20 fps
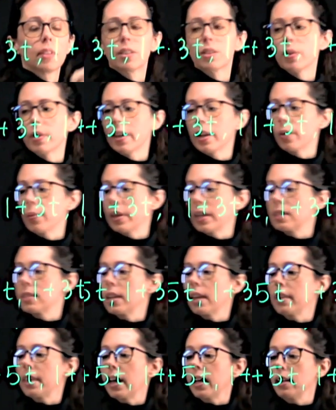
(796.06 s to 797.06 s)
So here we can
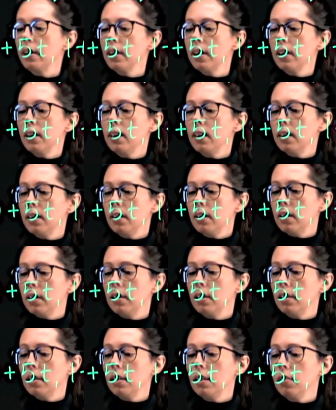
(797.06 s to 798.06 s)
say that
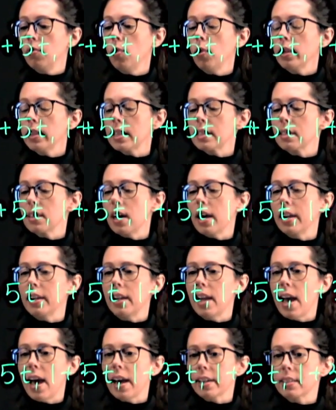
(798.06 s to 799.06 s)
for this line,
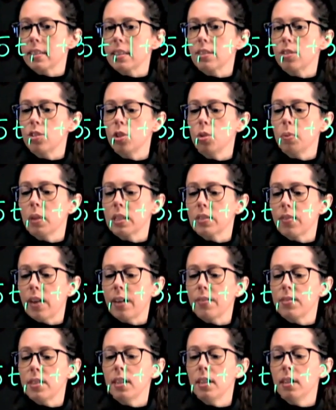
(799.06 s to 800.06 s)
x is 2 plus
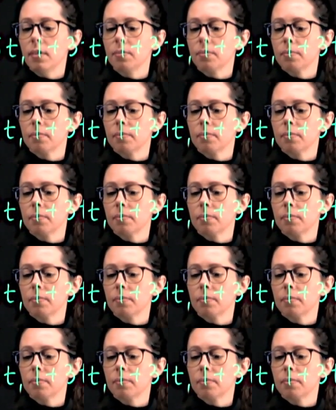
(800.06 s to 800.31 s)
5t